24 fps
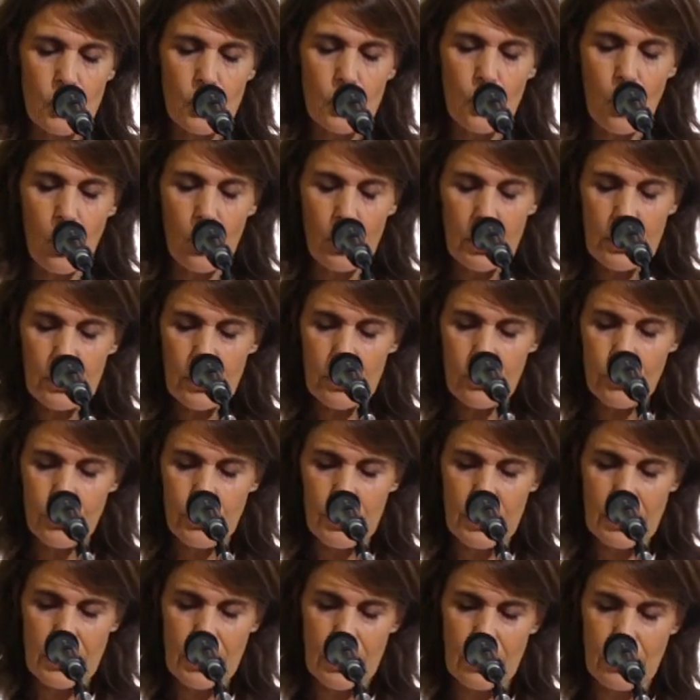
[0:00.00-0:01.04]
scholar who
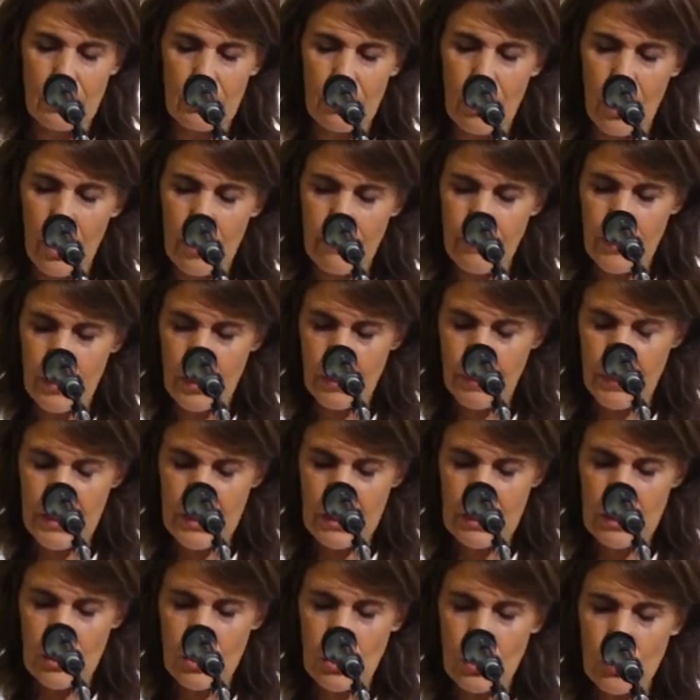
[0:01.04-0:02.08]
is at the Harvard
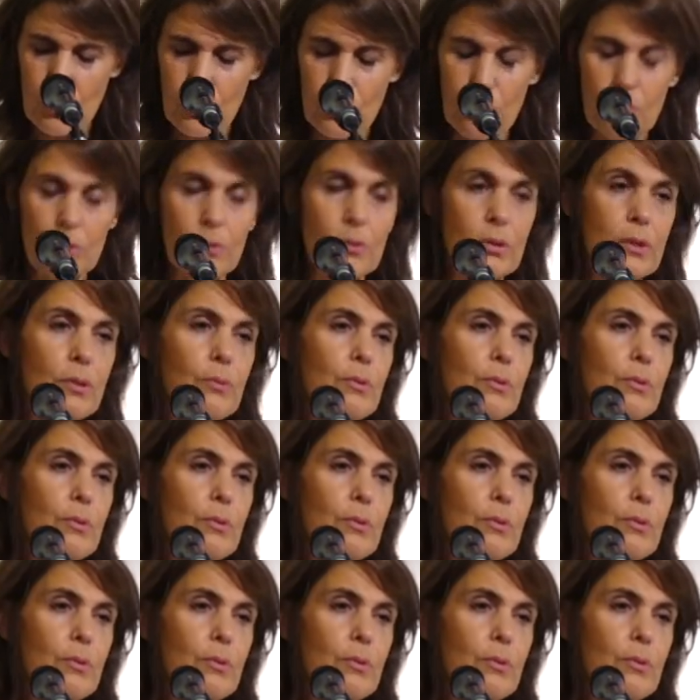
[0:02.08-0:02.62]
Business School,